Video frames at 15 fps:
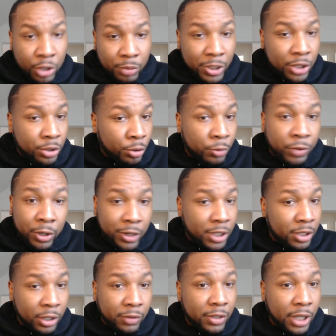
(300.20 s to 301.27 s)
going to be two very
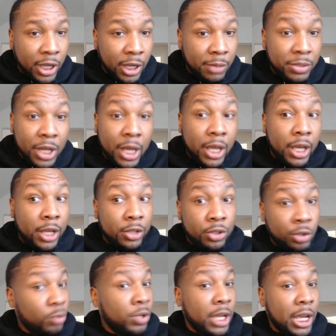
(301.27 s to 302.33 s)
tough games, and
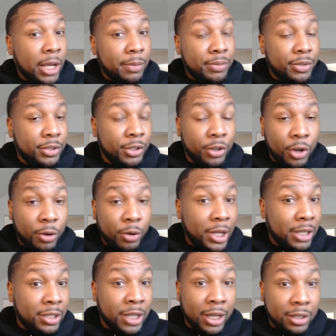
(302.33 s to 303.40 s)
two games, you know,
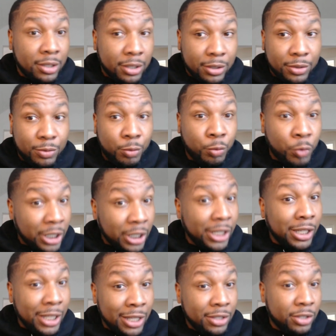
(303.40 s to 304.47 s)
that Texas really
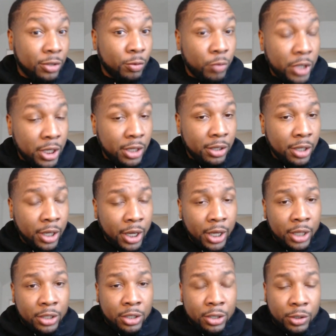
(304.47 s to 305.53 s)
needs to win
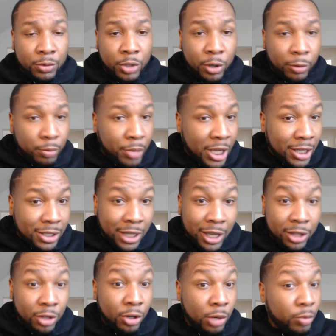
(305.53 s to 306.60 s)
to, you know,
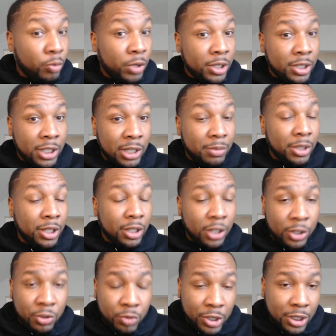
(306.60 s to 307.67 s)
maintain their number one team in the
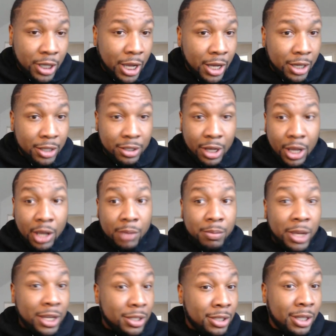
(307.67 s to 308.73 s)
country status,
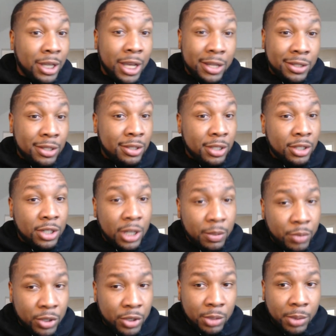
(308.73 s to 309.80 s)
make it to the SEC
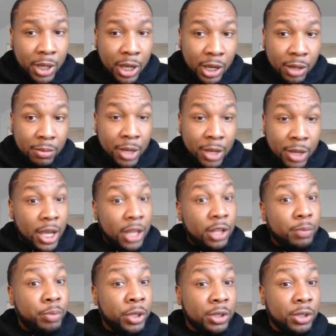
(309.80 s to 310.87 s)
championship game, and
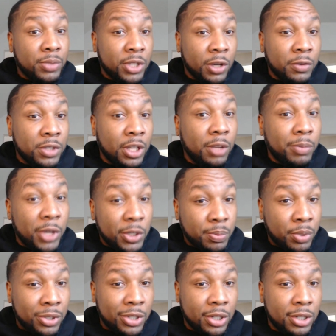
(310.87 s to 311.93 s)
then put themselves in the best
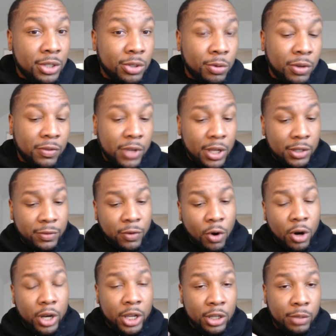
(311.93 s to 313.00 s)
position to advance
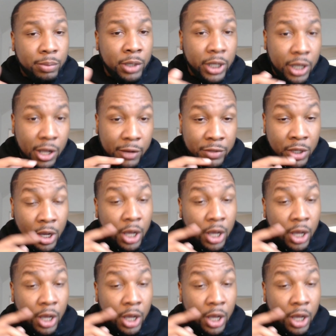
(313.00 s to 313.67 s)
far in the playoffs.